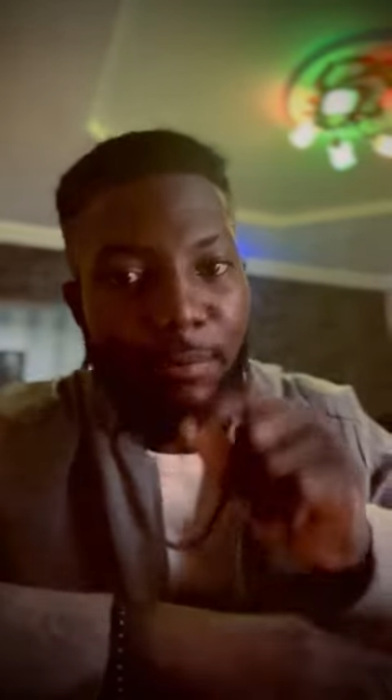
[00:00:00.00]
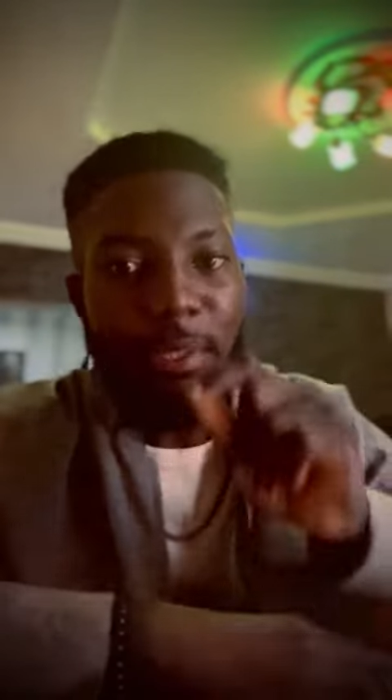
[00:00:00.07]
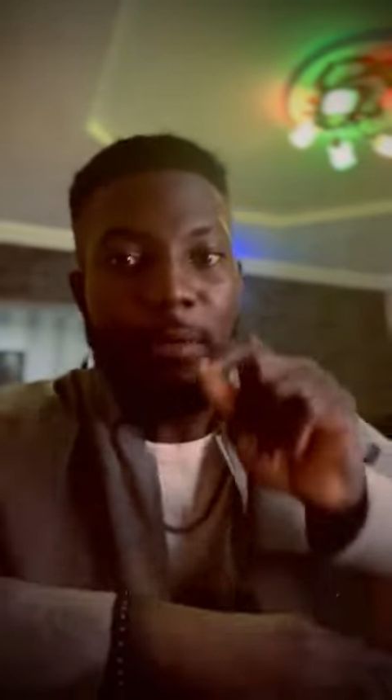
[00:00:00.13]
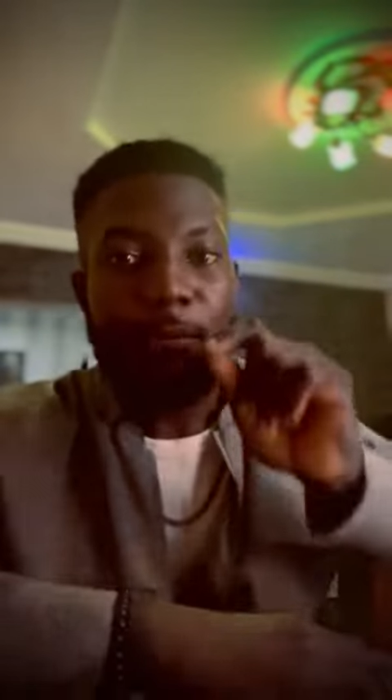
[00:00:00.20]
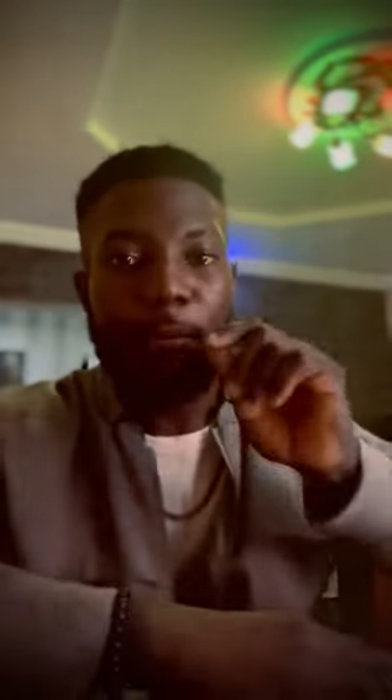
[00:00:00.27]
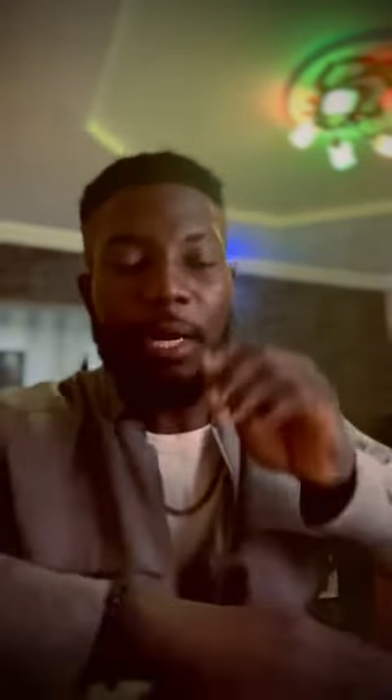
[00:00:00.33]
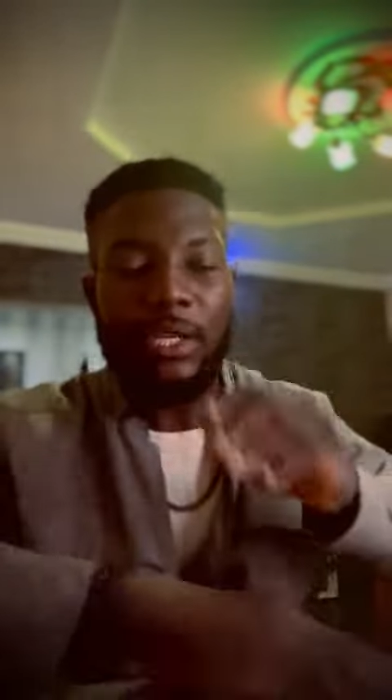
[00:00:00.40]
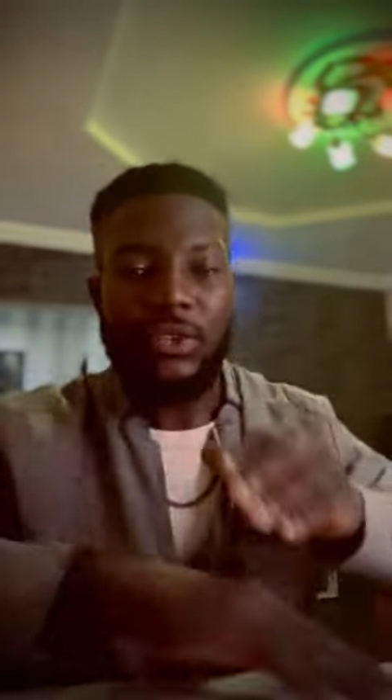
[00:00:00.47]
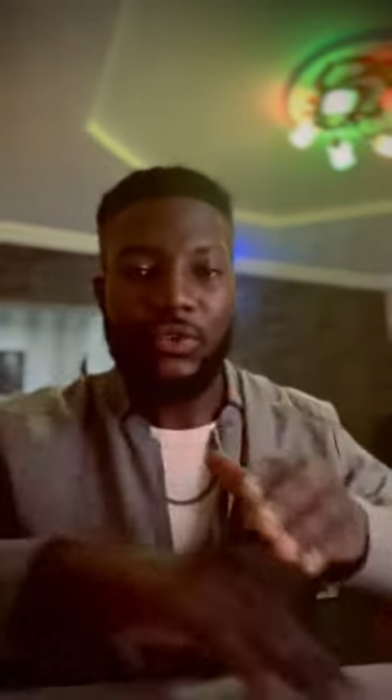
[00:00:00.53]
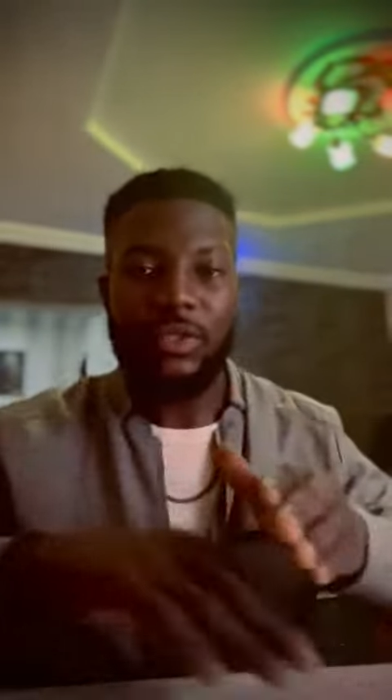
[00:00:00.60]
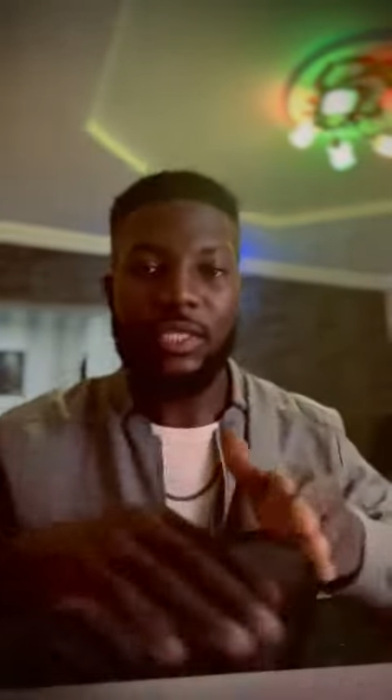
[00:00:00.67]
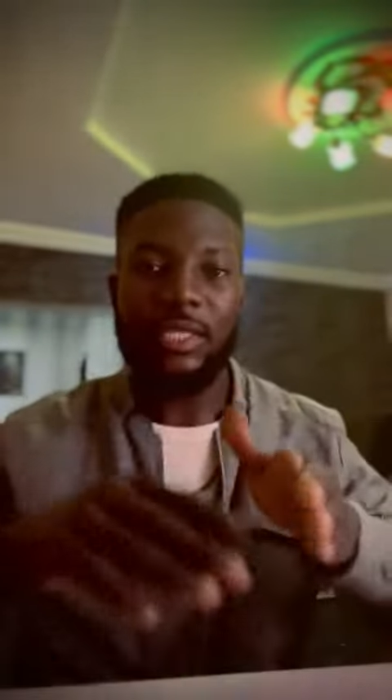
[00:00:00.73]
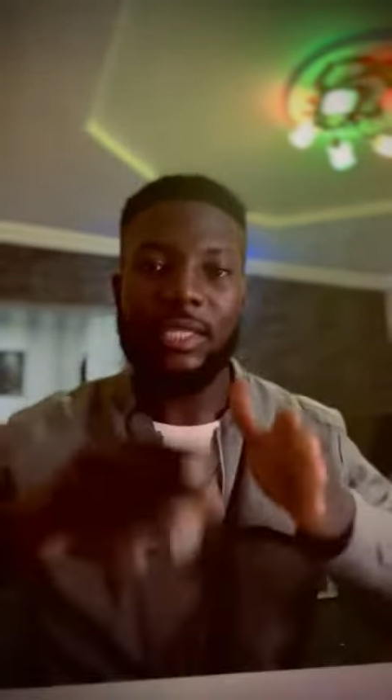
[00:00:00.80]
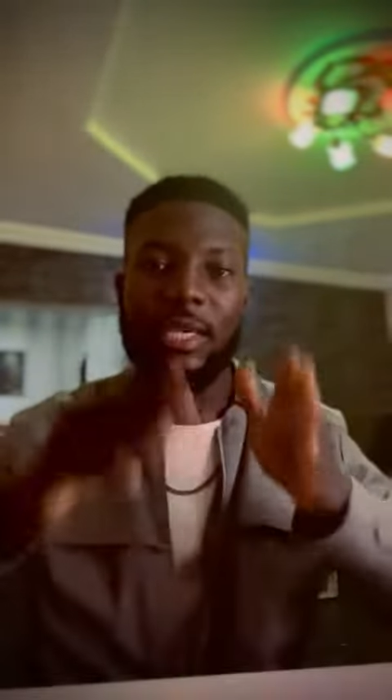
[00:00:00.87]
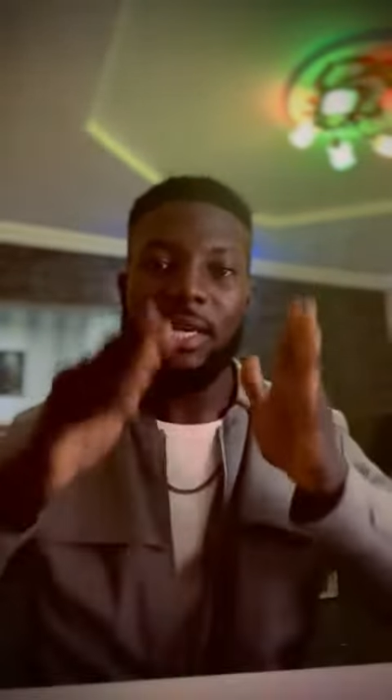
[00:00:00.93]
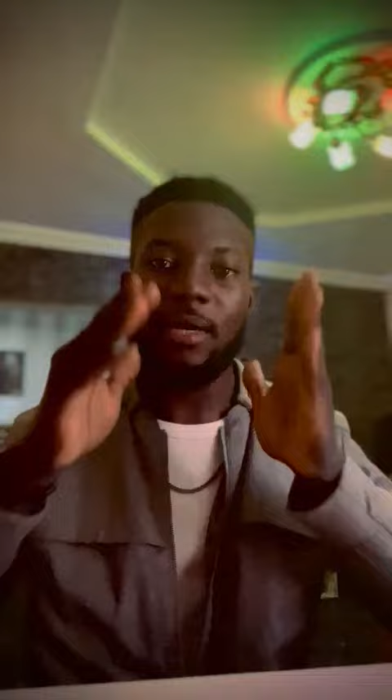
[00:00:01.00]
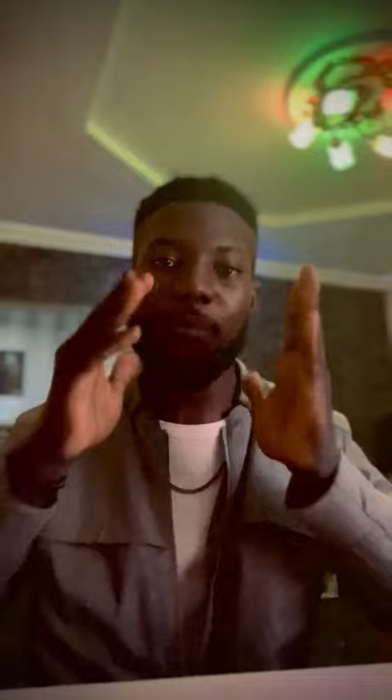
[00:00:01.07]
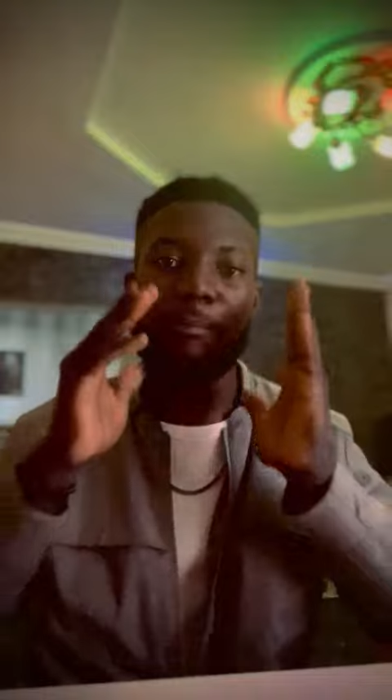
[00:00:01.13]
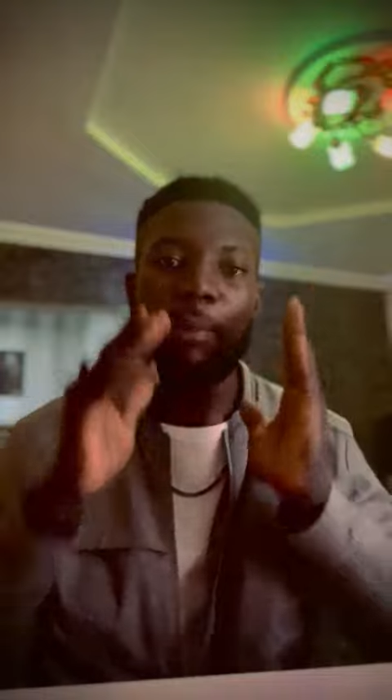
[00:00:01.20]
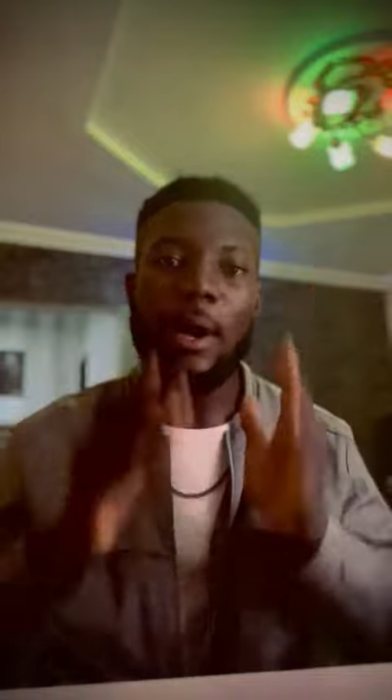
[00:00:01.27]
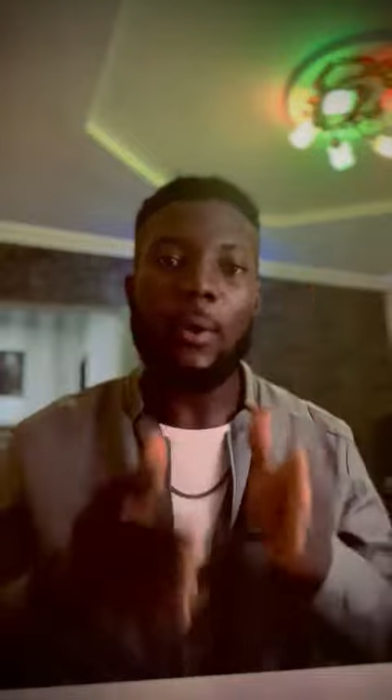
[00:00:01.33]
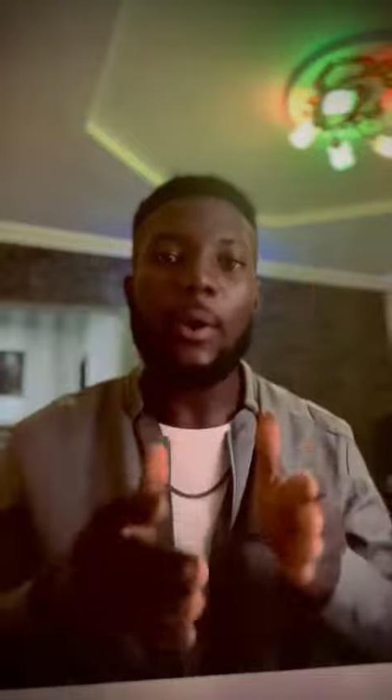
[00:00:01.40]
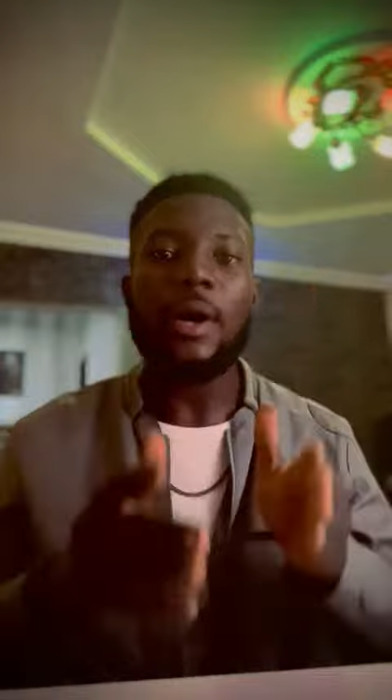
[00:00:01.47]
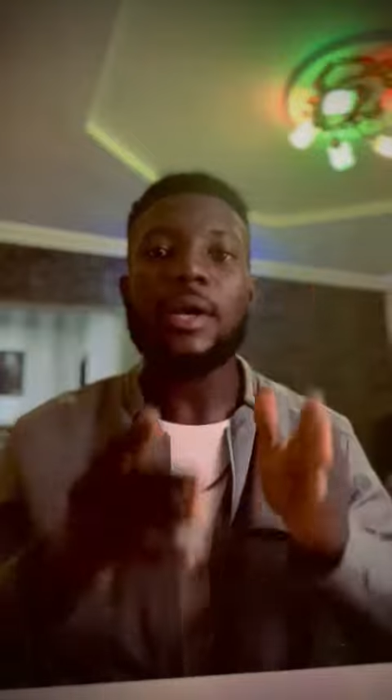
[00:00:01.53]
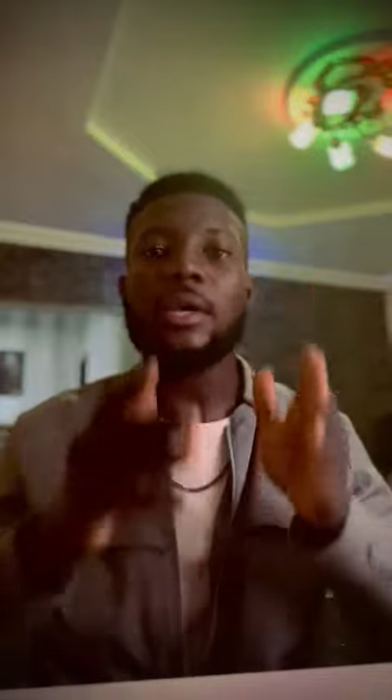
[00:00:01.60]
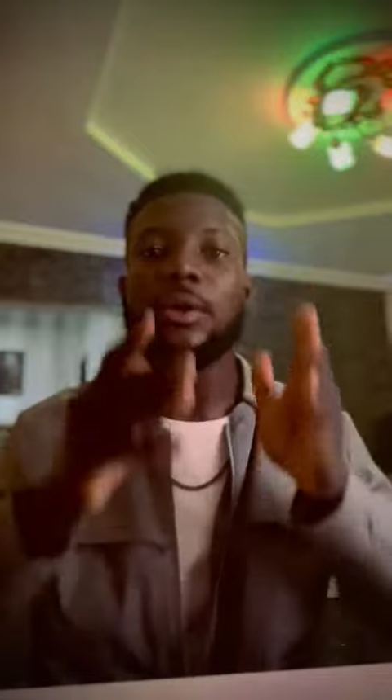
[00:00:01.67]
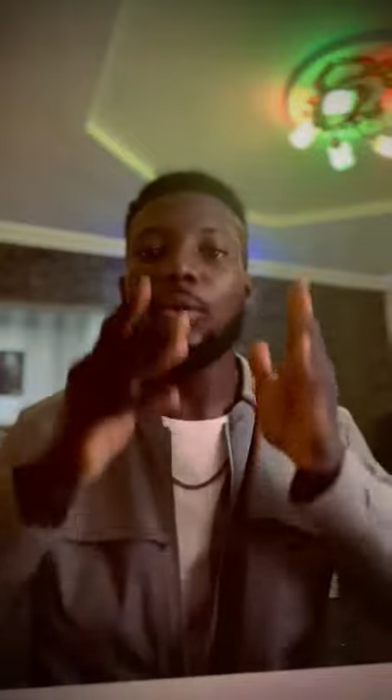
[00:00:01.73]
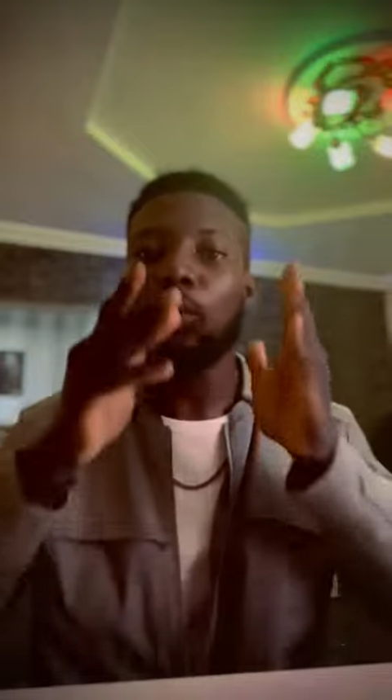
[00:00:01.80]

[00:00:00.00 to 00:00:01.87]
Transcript: My batteries can power a